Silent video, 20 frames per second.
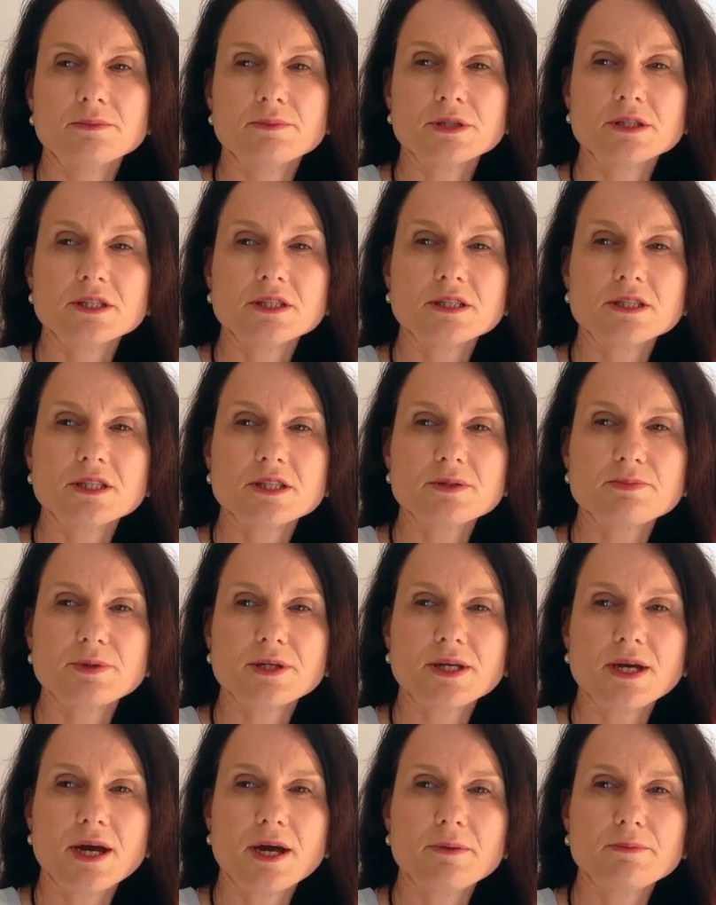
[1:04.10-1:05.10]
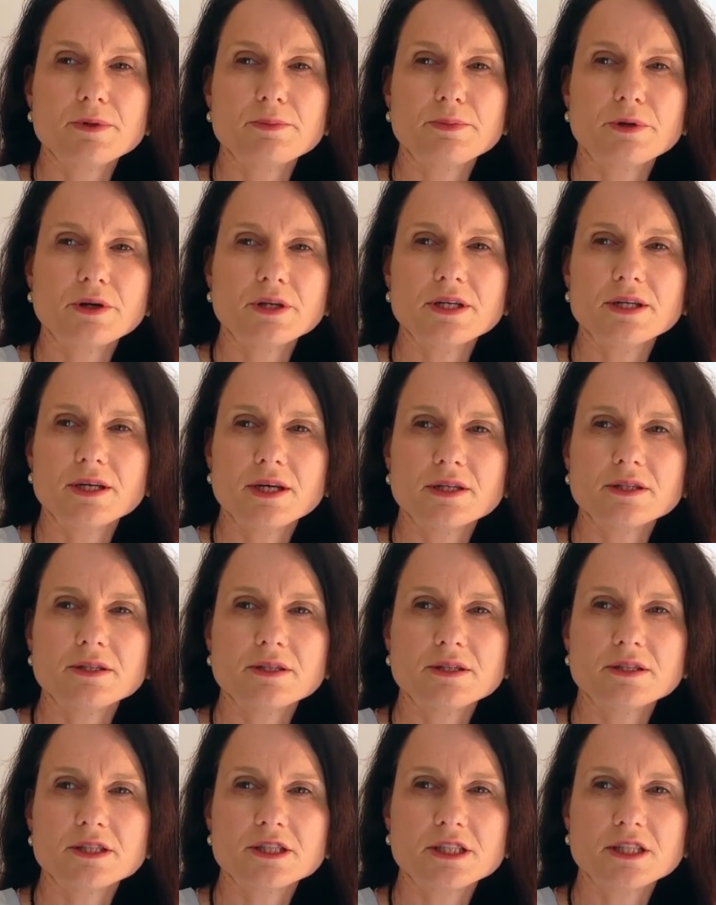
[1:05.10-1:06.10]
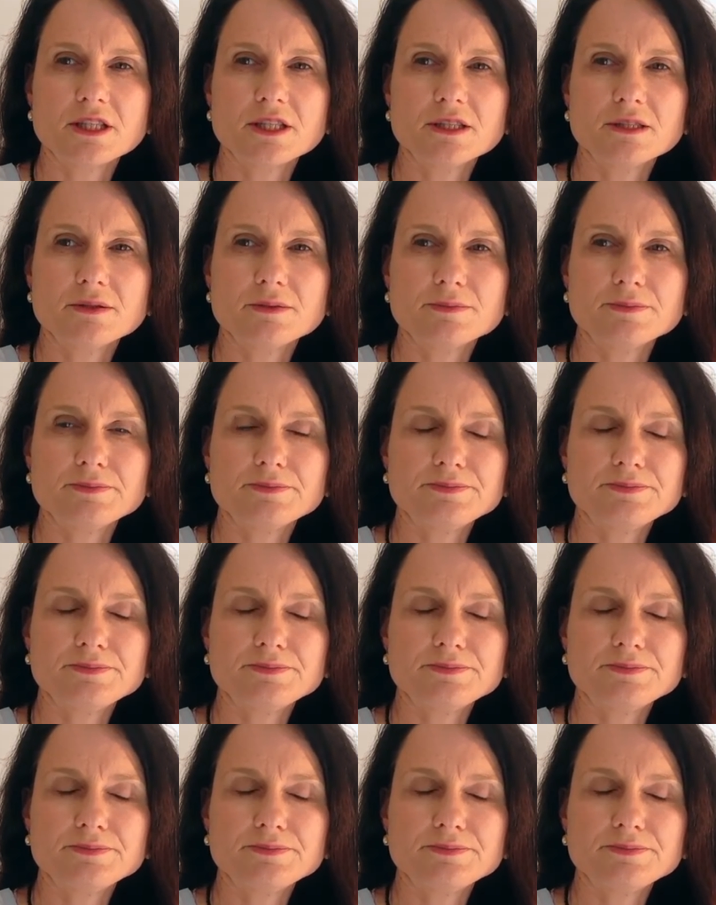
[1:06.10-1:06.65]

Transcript: But she just became a body under the sheet.